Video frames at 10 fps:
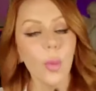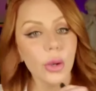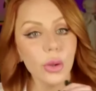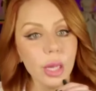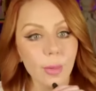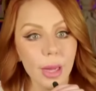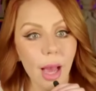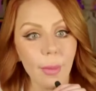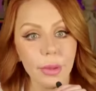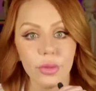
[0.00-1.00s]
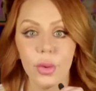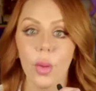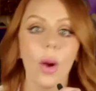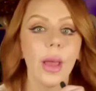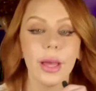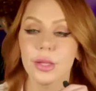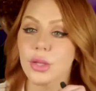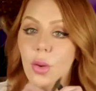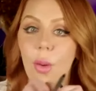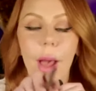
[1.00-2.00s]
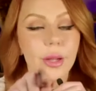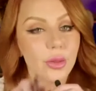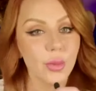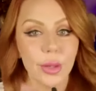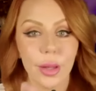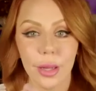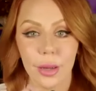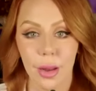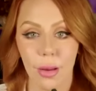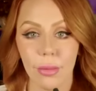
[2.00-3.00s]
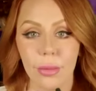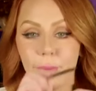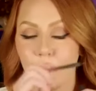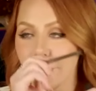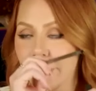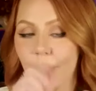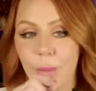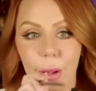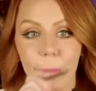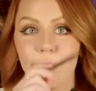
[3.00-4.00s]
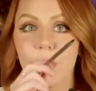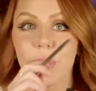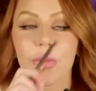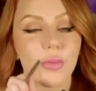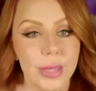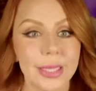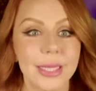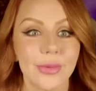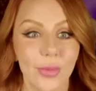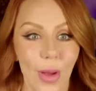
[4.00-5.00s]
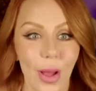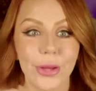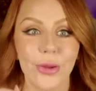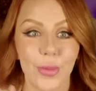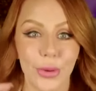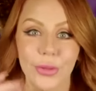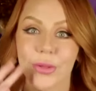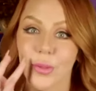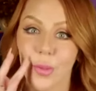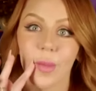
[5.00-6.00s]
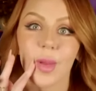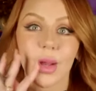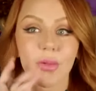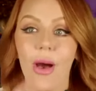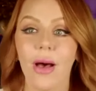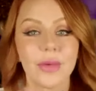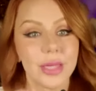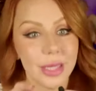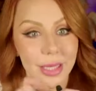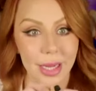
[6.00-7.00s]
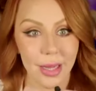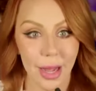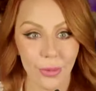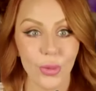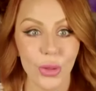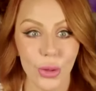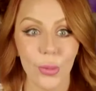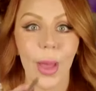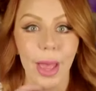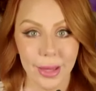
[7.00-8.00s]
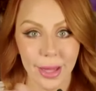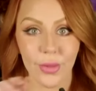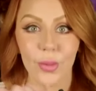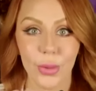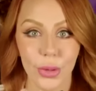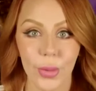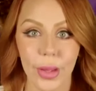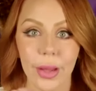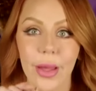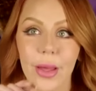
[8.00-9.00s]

wonder he'd be coming through. Okay, so I just want to let you know, Gabrielle, the reason why you booked this appointment is obviously to connect with you, and that's what we're doing